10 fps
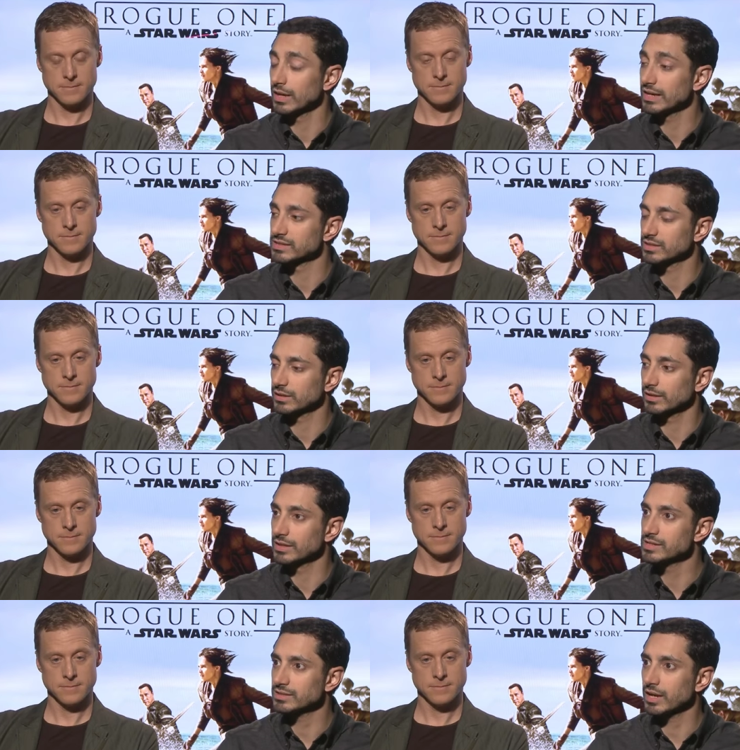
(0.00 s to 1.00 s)
Speaker 1: is
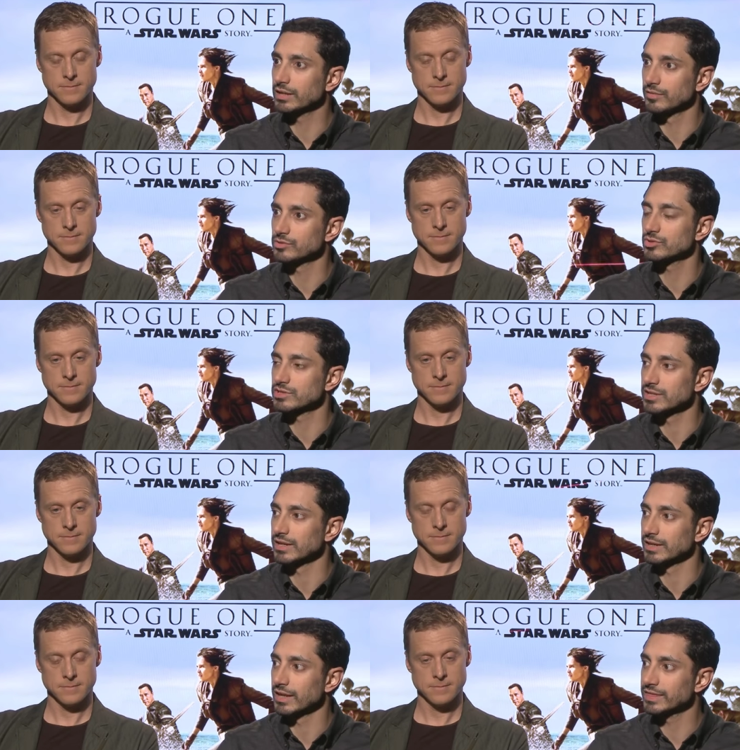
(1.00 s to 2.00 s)
exciting. It is kind of
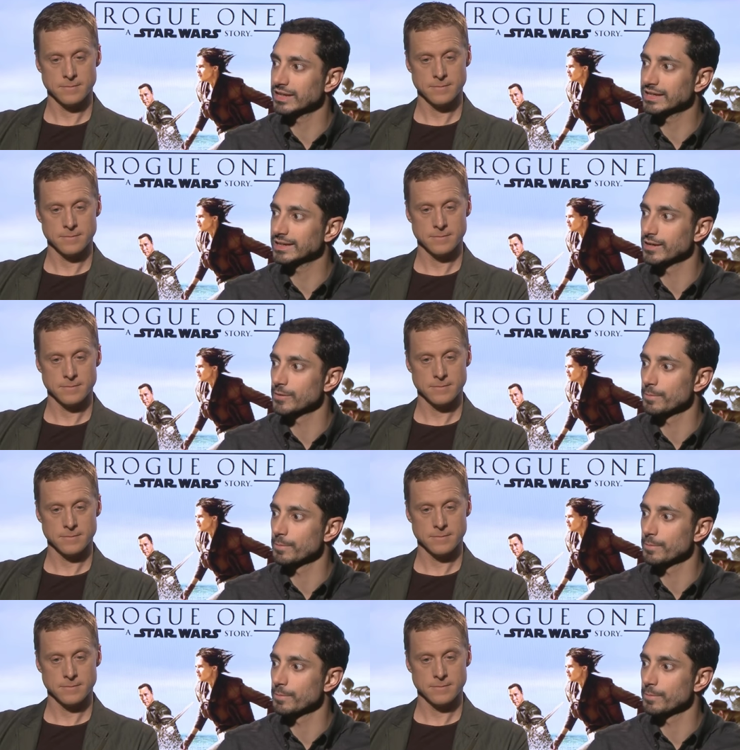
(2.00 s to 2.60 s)
interesting, and I think,